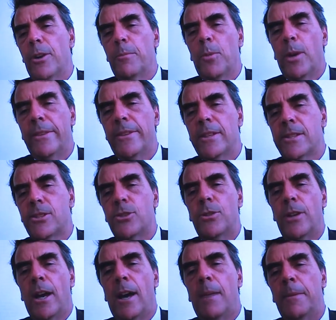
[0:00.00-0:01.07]
when the
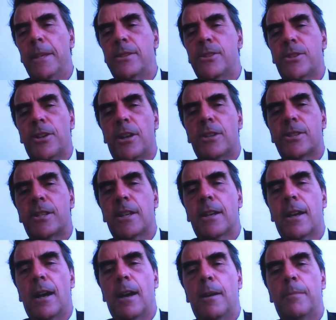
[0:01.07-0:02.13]
tsunami starts to
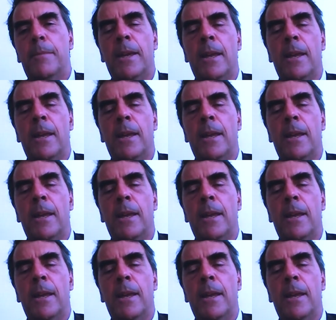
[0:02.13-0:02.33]
come